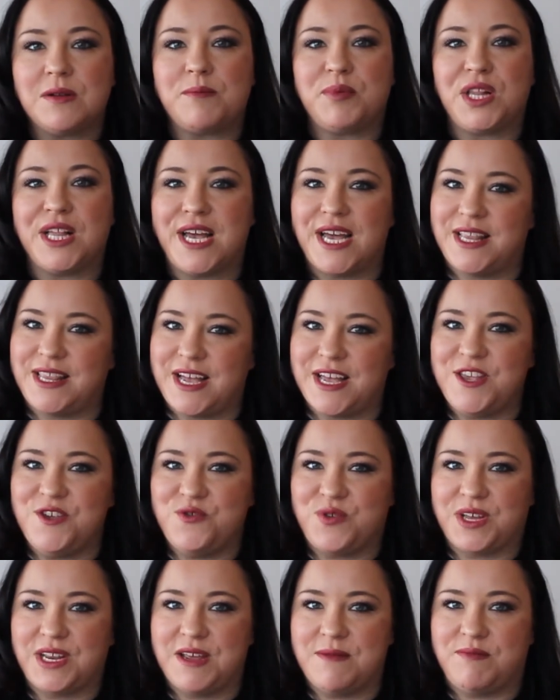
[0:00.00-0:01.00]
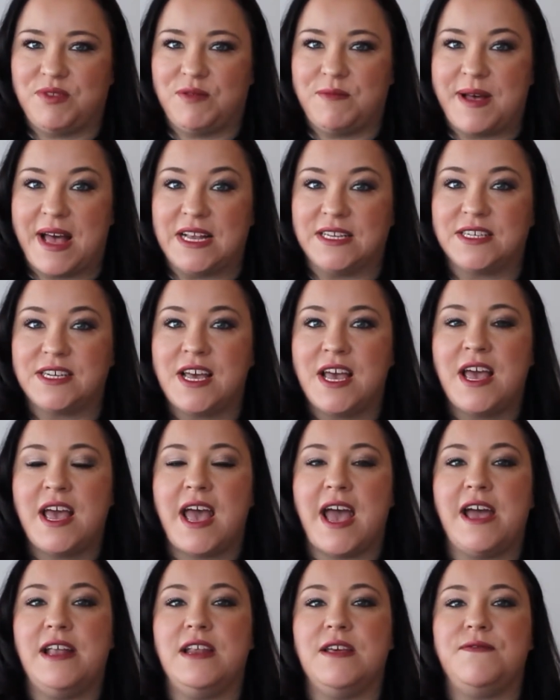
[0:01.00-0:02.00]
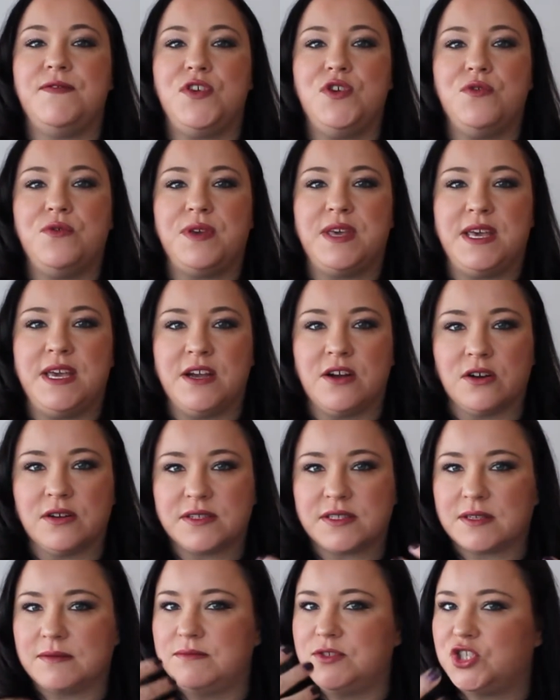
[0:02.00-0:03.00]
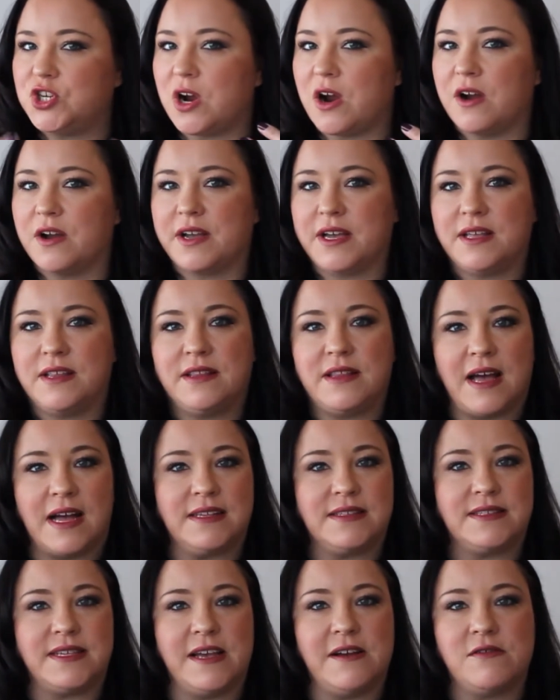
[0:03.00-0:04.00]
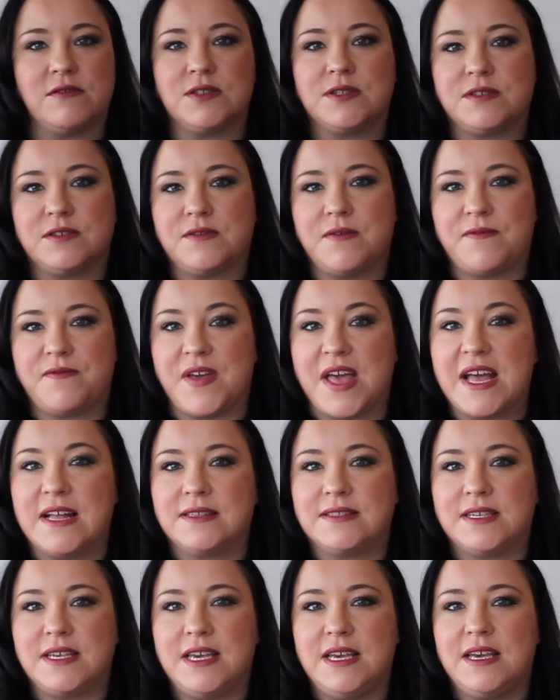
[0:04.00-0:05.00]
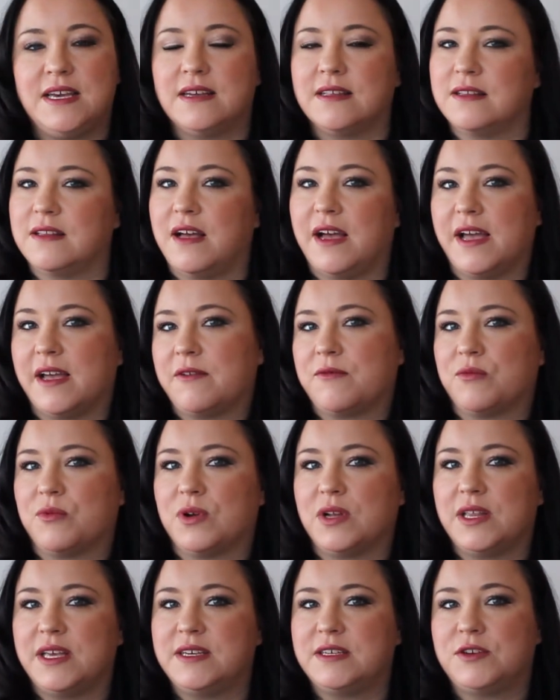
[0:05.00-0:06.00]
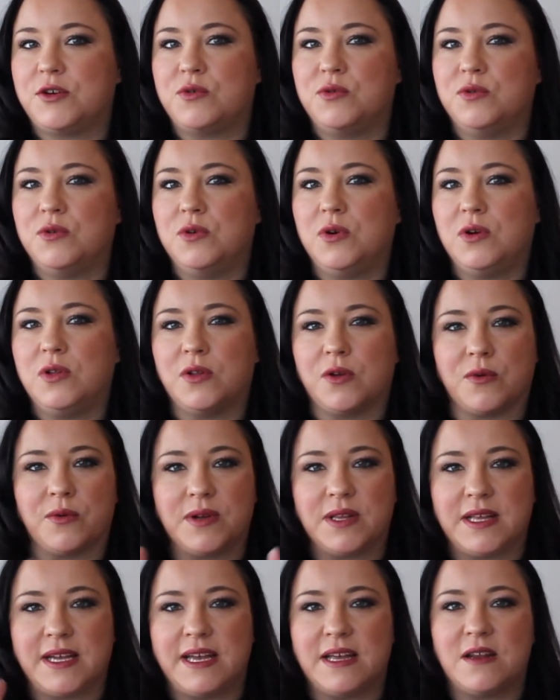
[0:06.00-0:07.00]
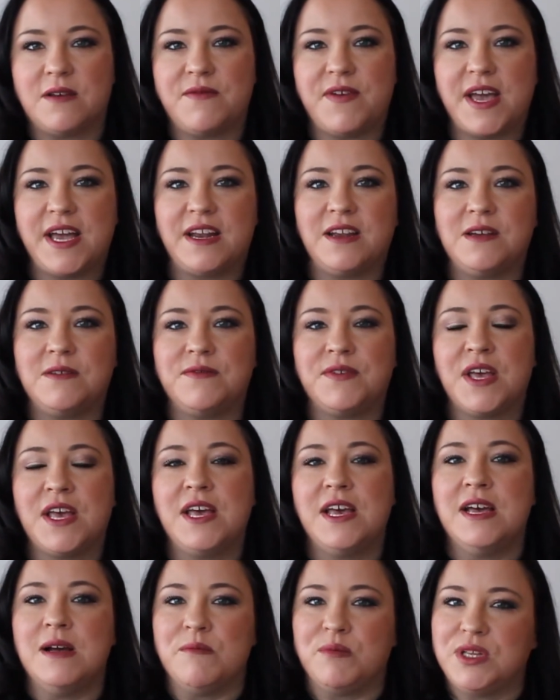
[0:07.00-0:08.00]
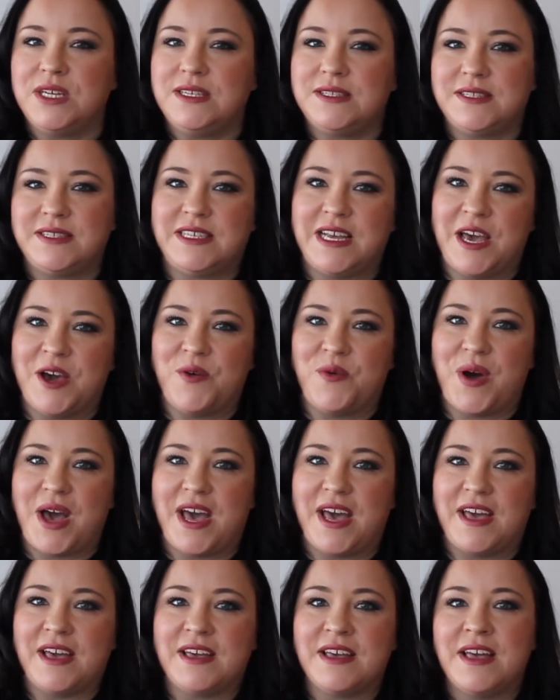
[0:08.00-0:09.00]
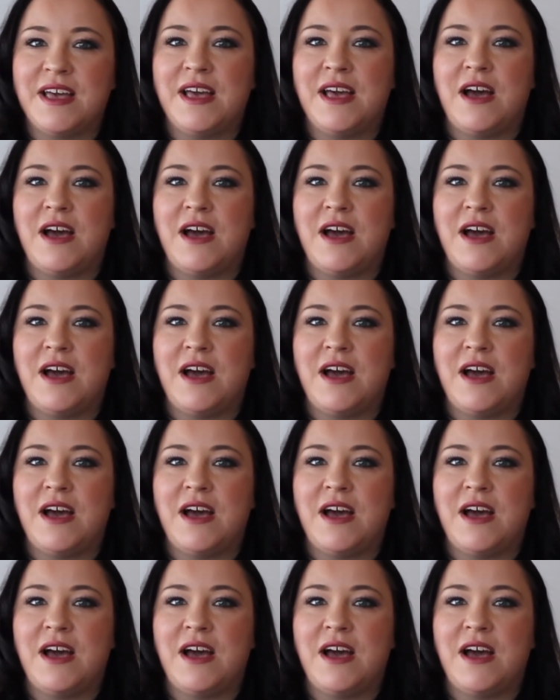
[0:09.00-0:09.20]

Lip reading: plan that you can implement. And if you hear some jargon that sounds fancy and really cool or really innovative, please stay away.